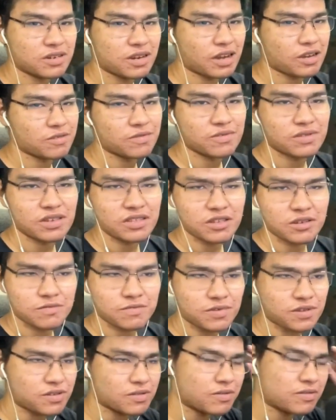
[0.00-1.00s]
I don't think they
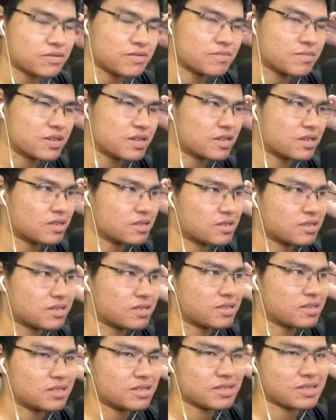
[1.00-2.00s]
will, because
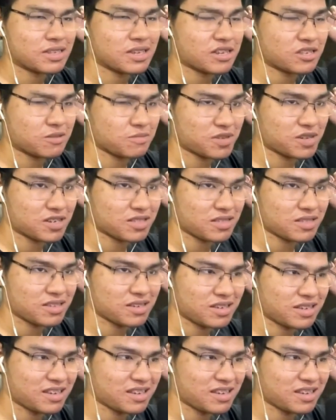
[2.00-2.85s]
it's next month.